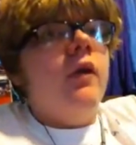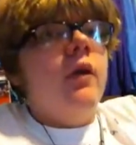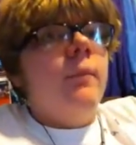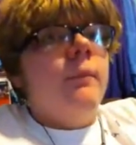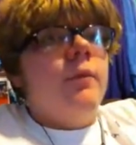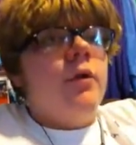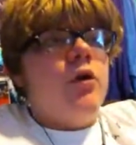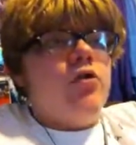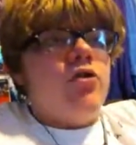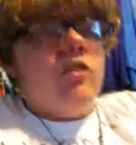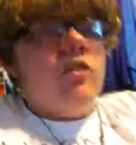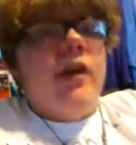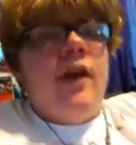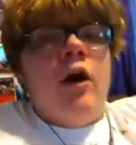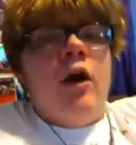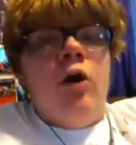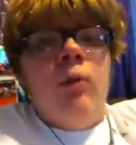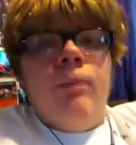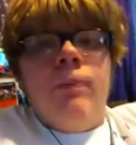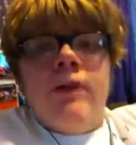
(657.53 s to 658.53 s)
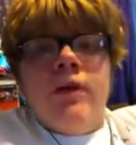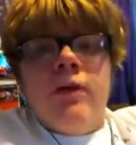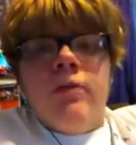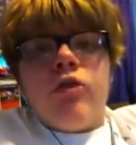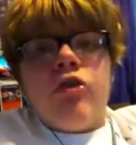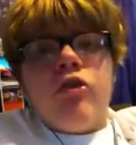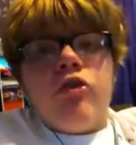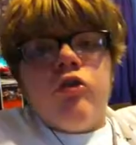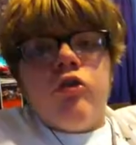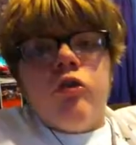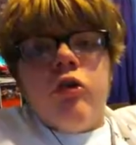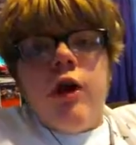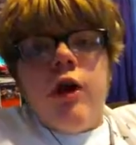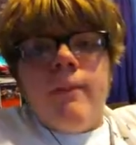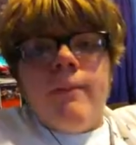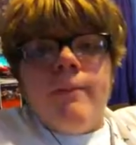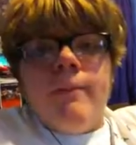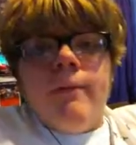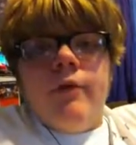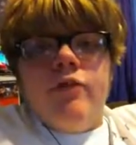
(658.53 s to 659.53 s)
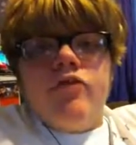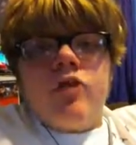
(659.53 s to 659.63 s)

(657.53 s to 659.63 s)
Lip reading: Personally, I hope they don't screw up and put